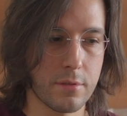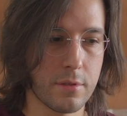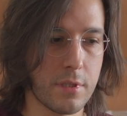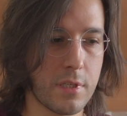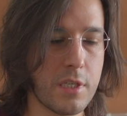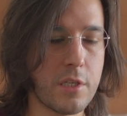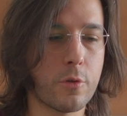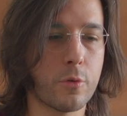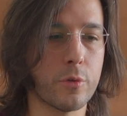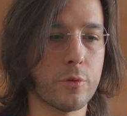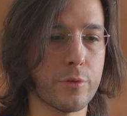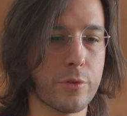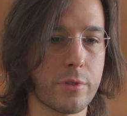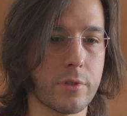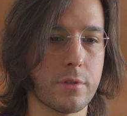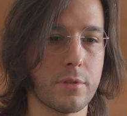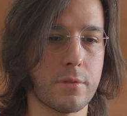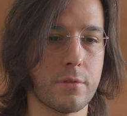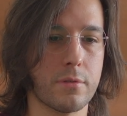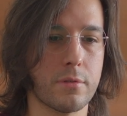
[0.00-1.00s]

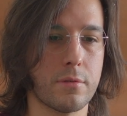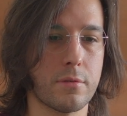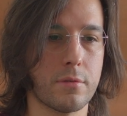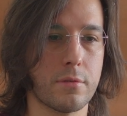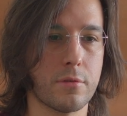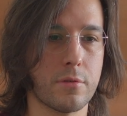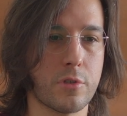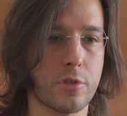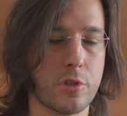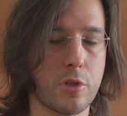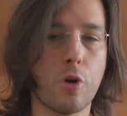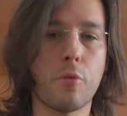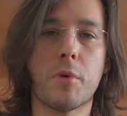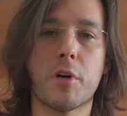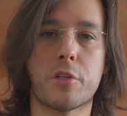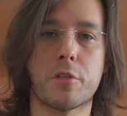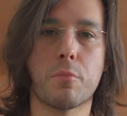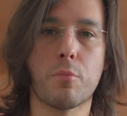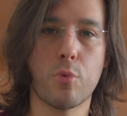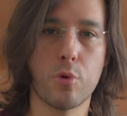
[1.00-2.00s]
equals so
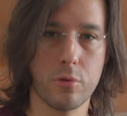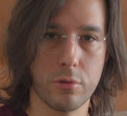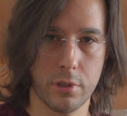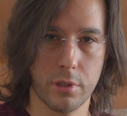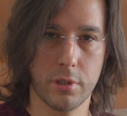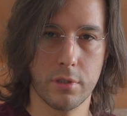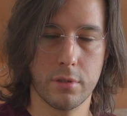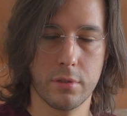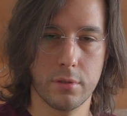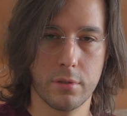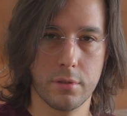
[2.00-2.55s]
much more